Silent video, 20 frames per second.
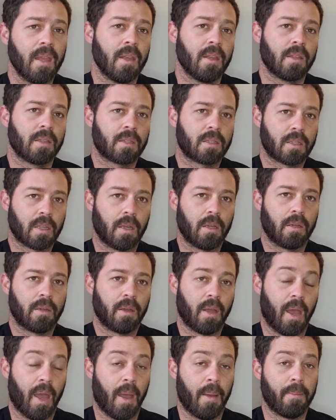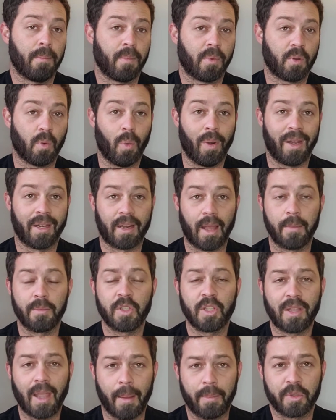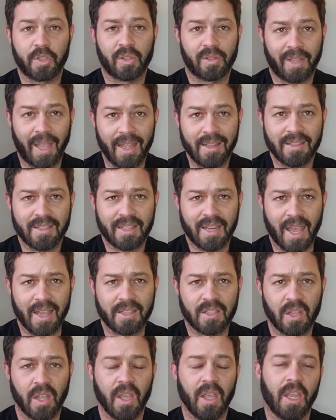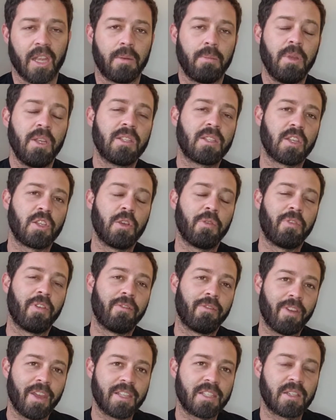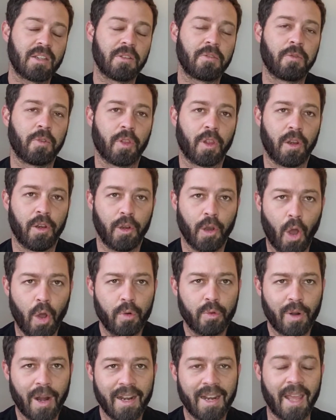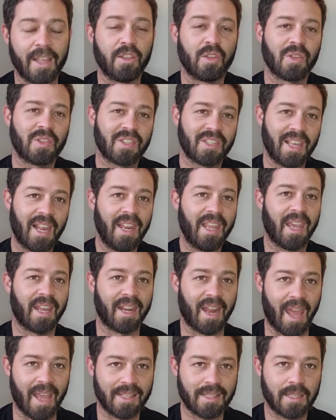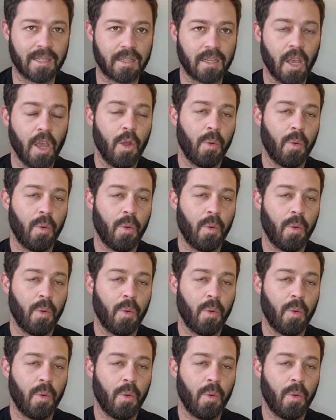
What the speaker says: So when it comes to capital gains tax, it means that you've invested for the long run and you're selling an asset,